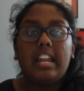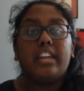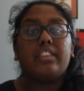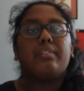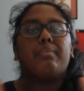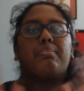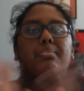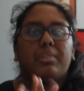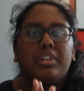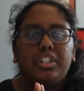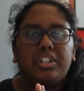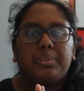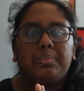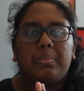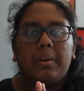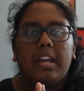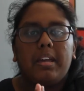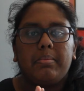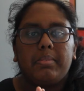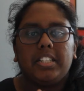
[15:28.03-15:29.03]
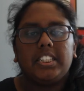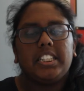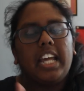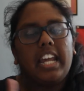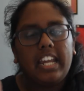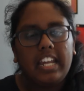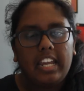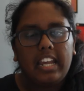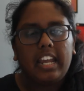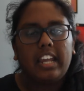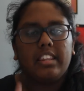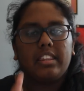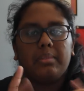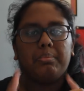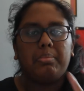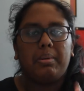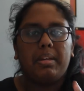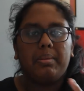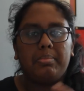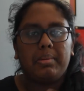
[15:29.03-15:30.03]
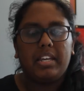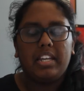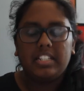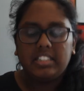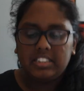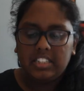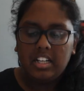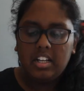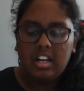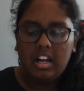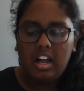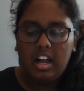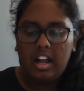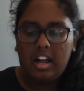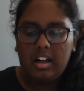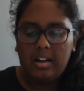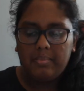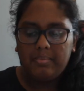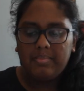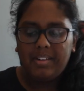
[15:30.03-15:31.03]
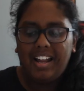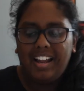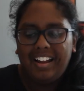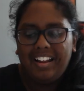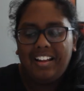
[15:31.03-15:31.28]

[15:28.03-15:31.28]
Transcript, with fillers: Now, the Bridge Babies, aka the B Bs, um,